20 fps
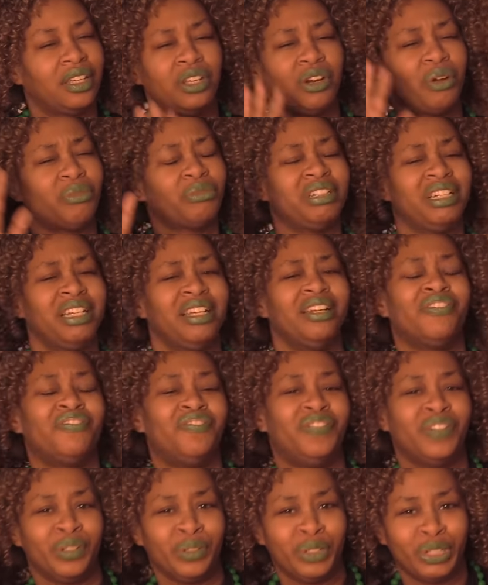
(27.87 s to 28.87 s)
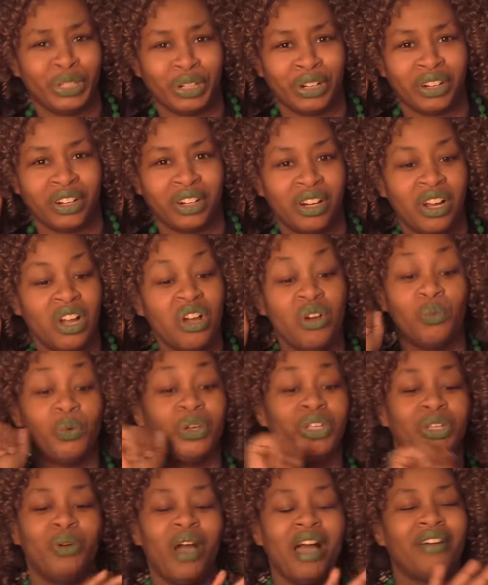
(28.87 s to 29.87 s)
You don't need a filter
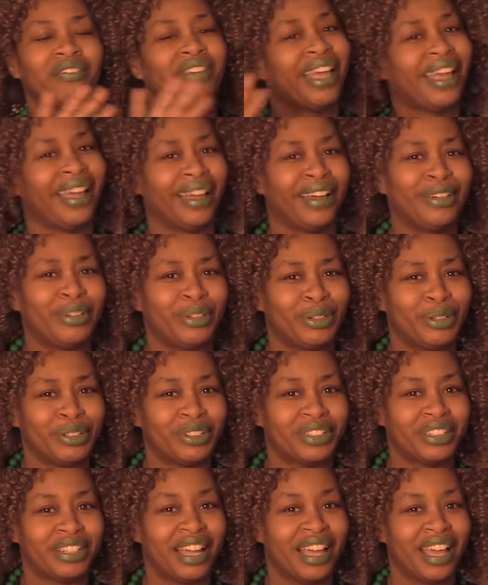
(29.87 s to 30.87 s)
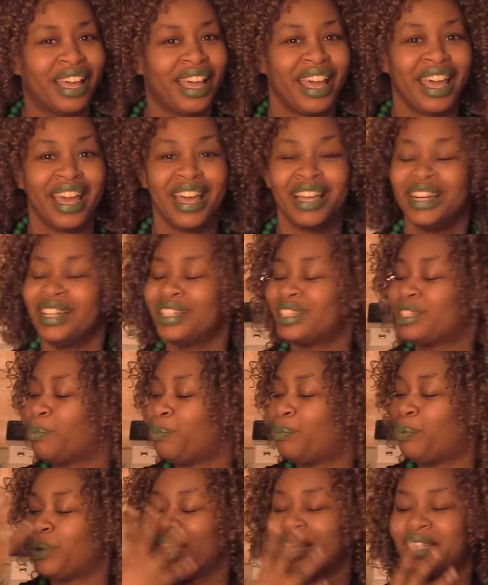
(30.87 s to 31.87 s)
when you have candles. It is the
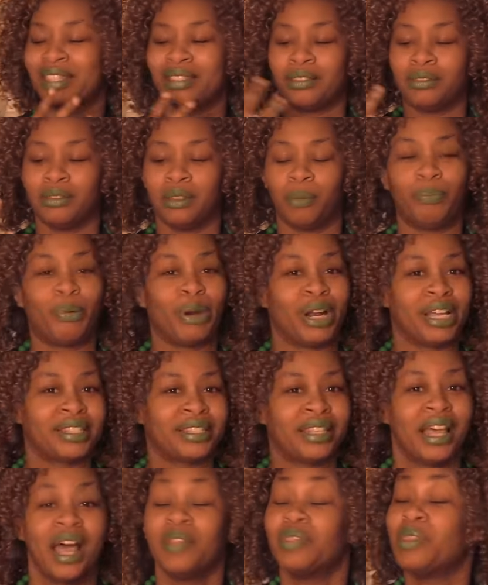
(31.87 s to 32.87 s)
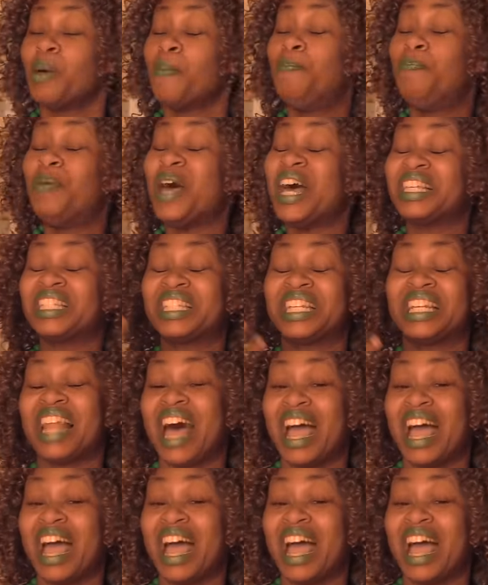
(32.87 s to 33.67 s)
breast, the breast, the best